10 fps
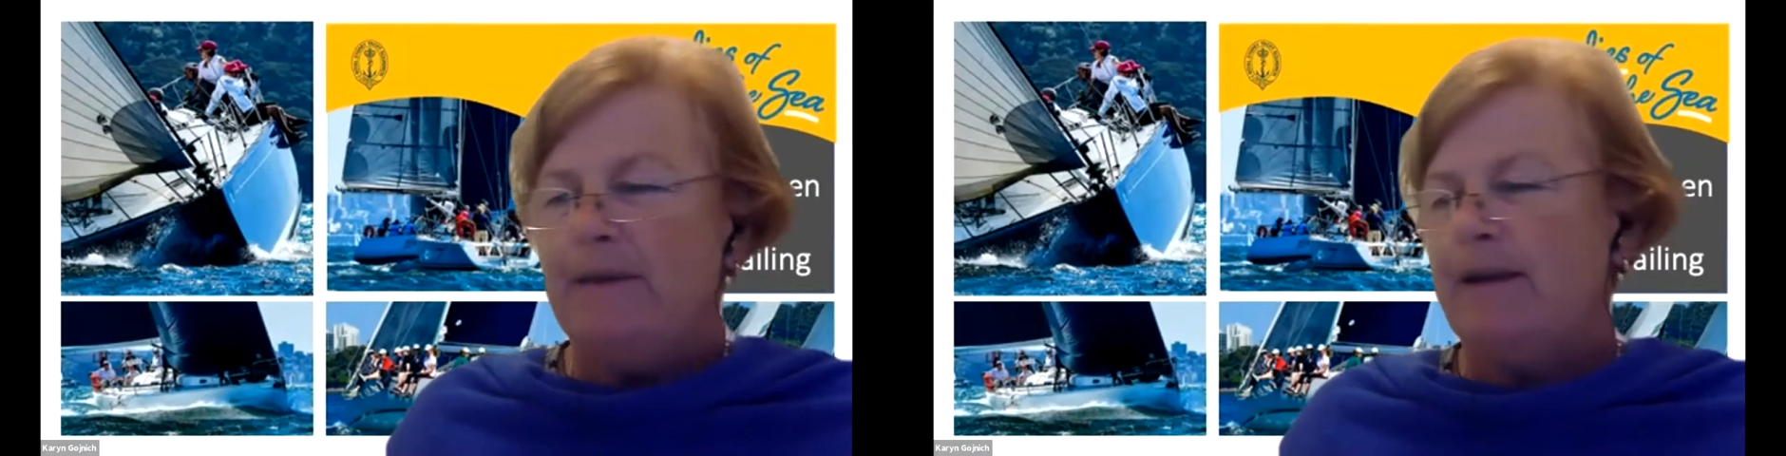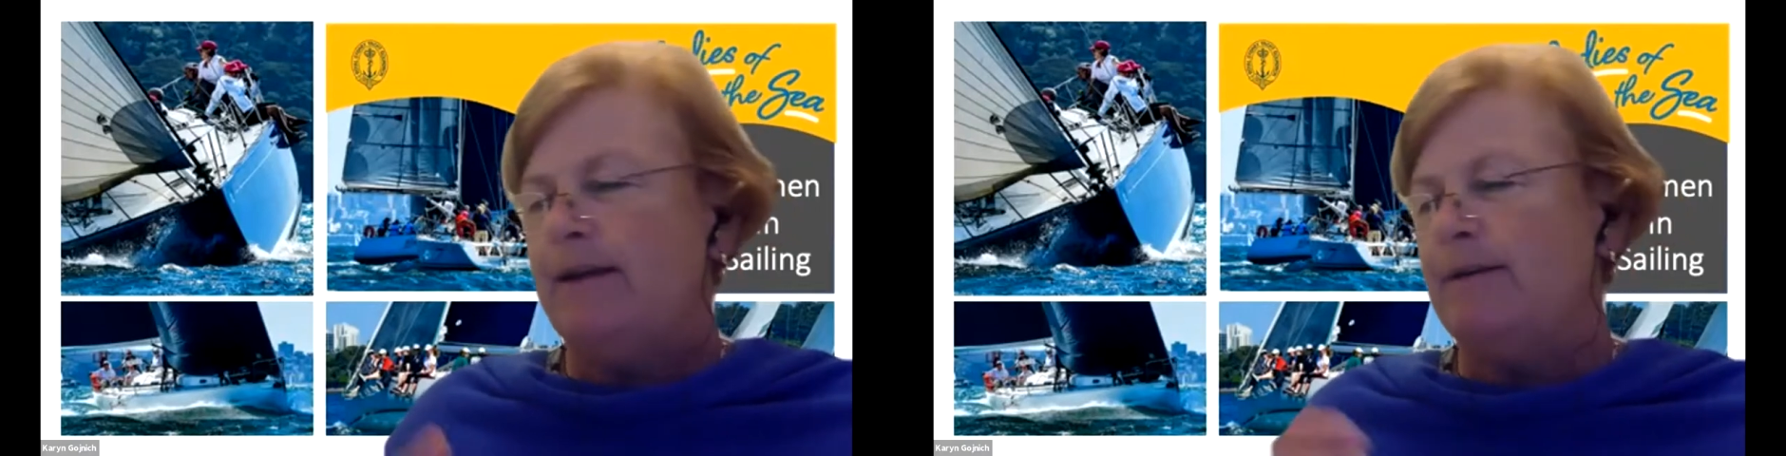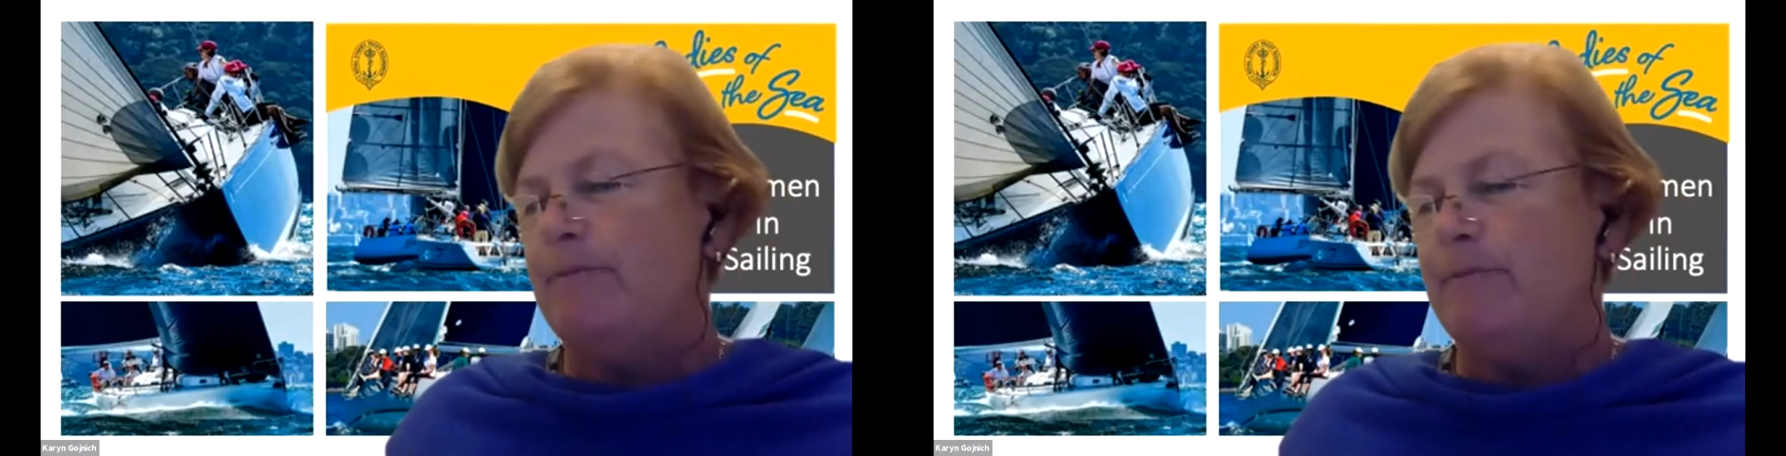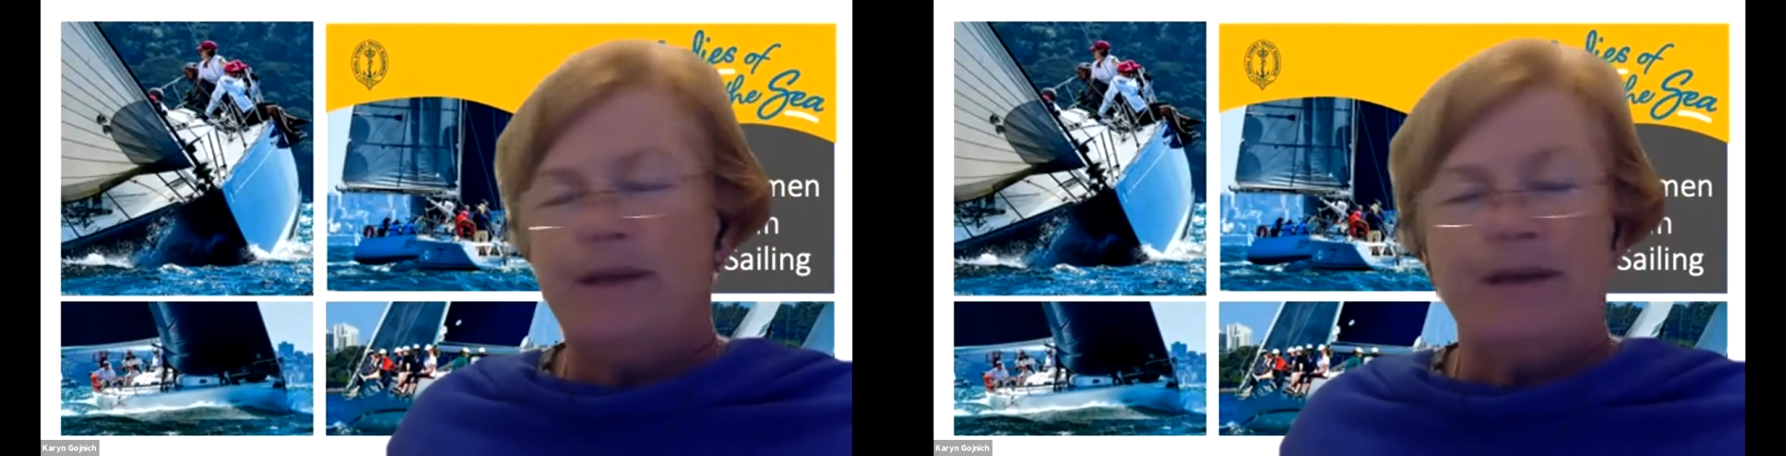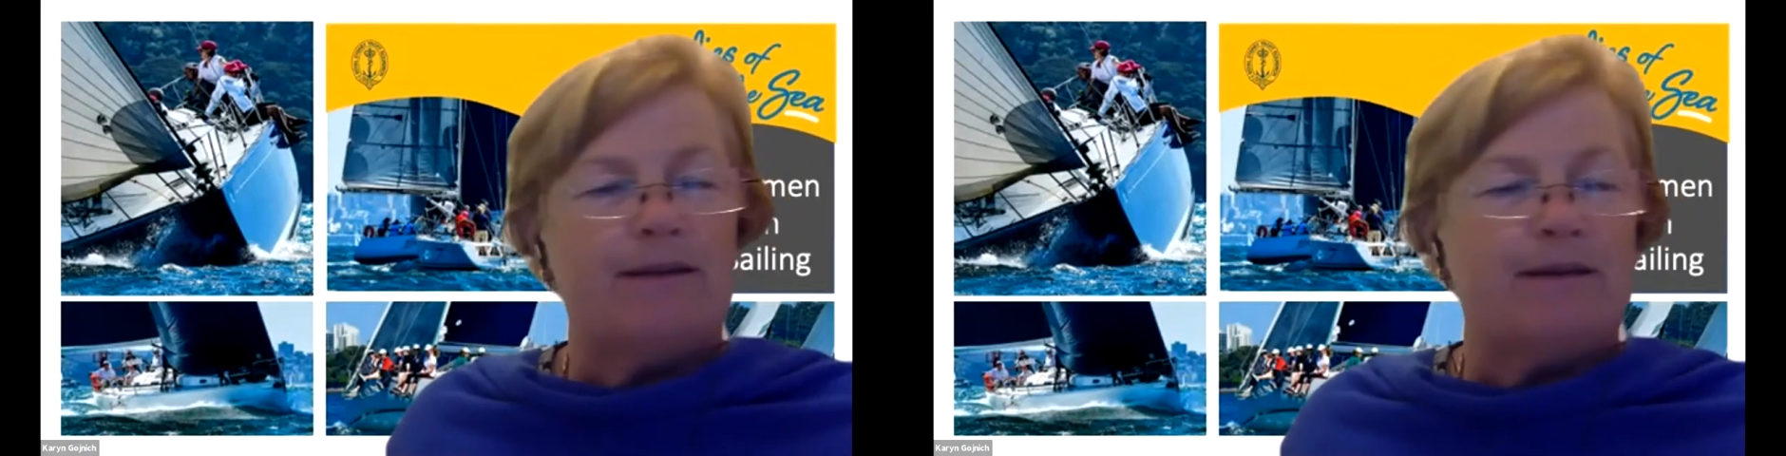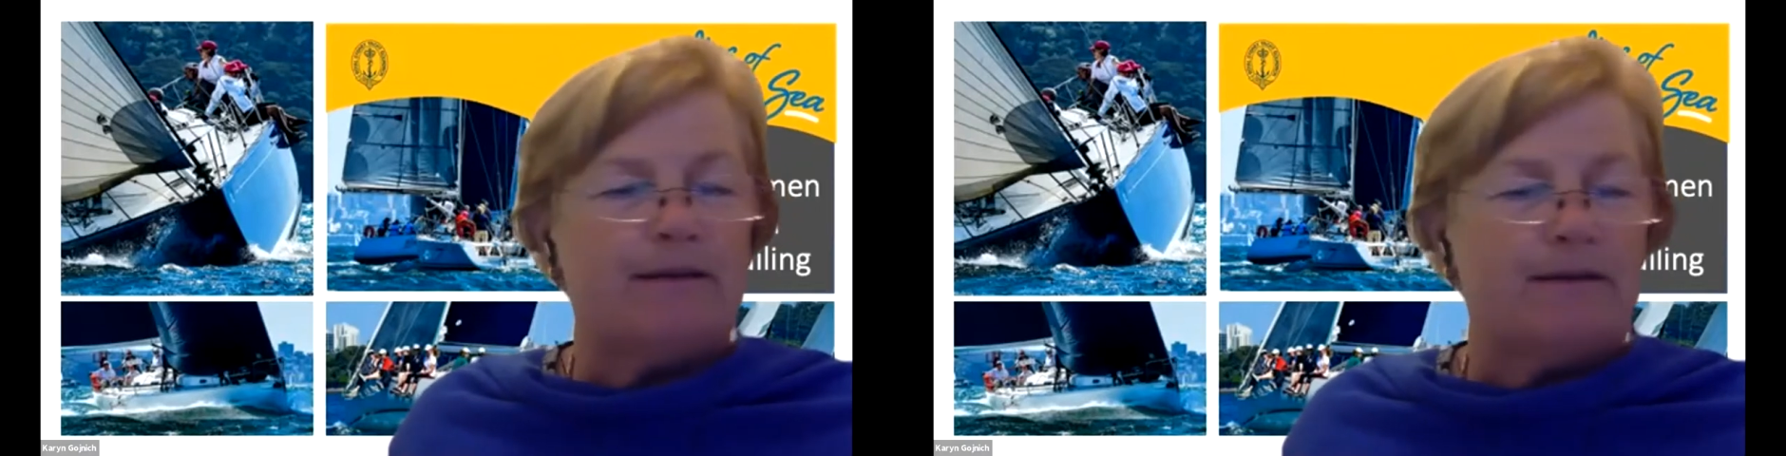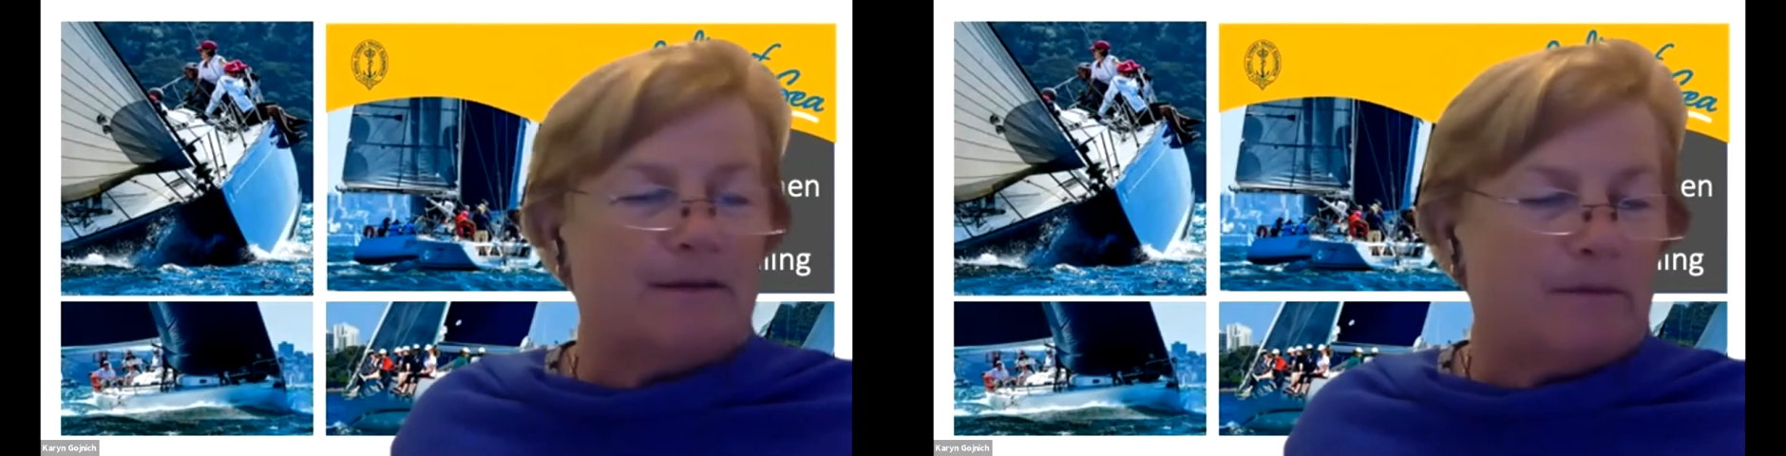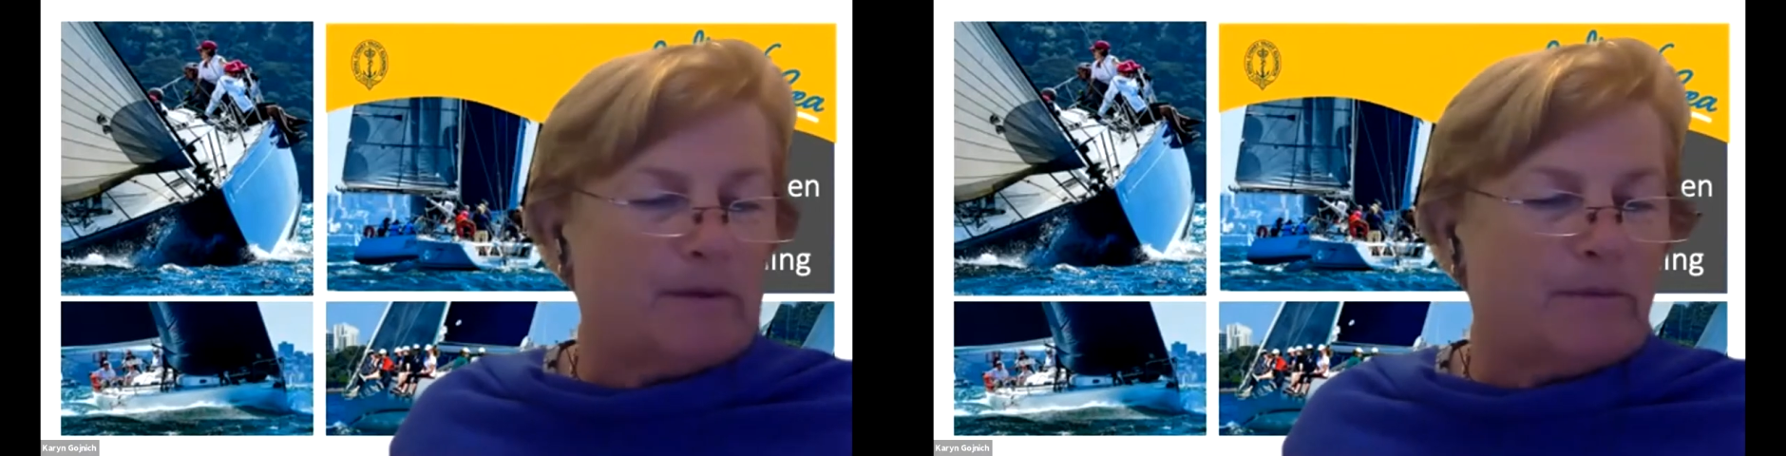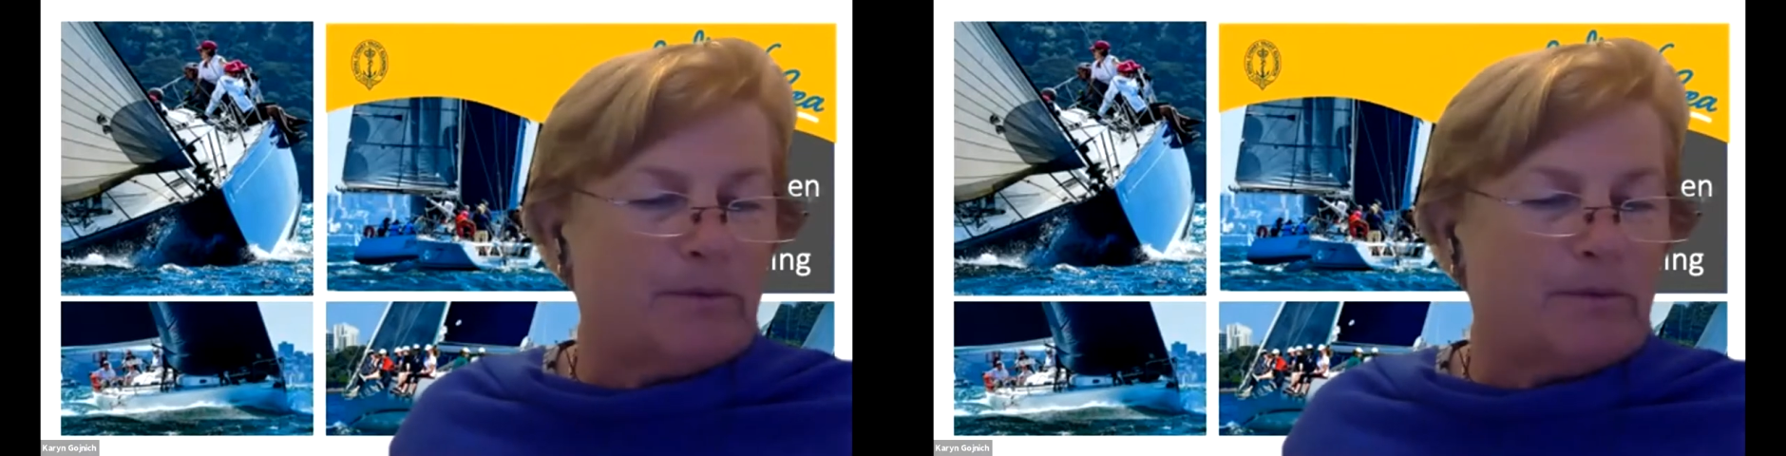the